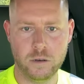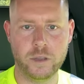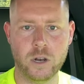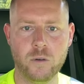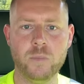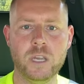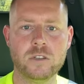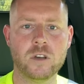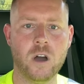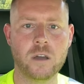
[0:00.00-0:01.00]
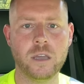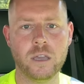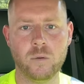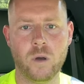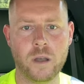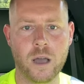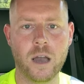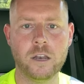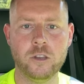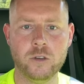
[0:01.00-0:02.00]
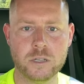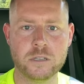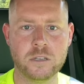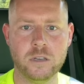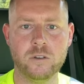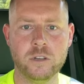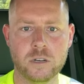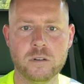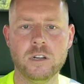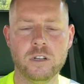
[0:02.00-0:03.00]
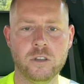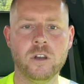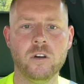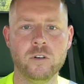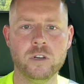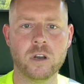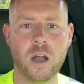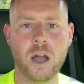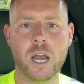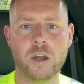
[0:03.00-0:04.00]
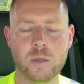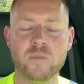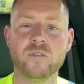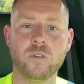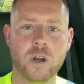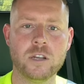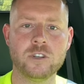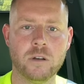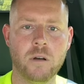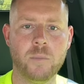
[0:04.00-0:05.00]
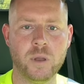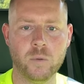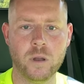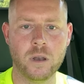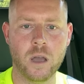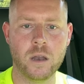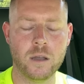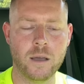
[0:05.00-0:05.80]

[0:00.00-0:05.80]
you know, me talking and whatnot, and you can see who you're, you know, who you're hiring before I show up and whatnot.